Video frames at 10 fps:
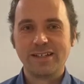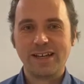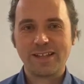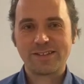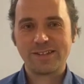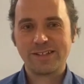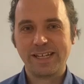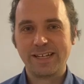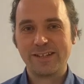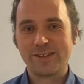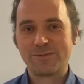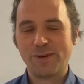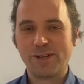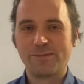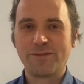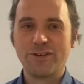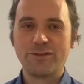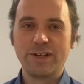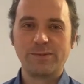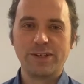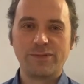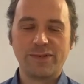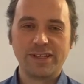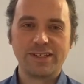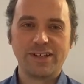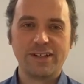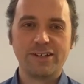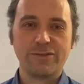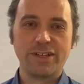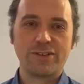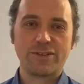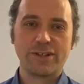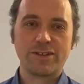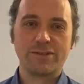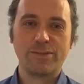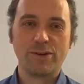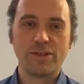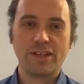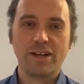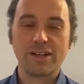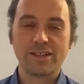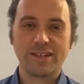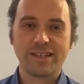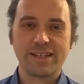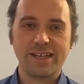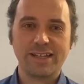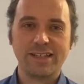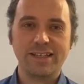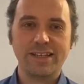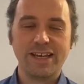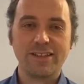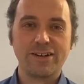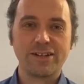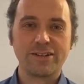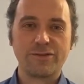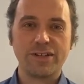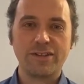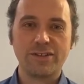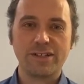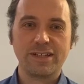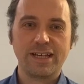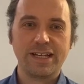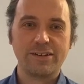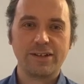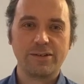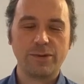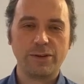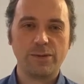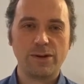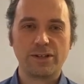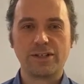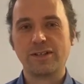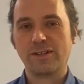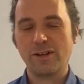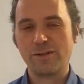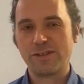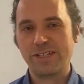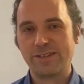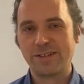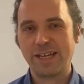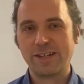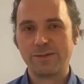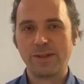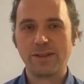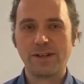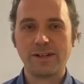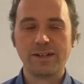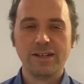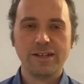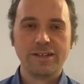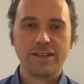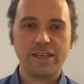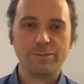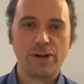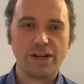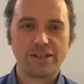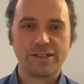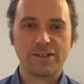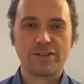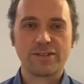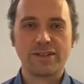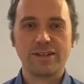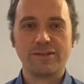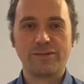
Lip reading: As the Netherlands Polar Program, we fund research in both the Arctic and the Antarctic region, and we work closely together with our key partners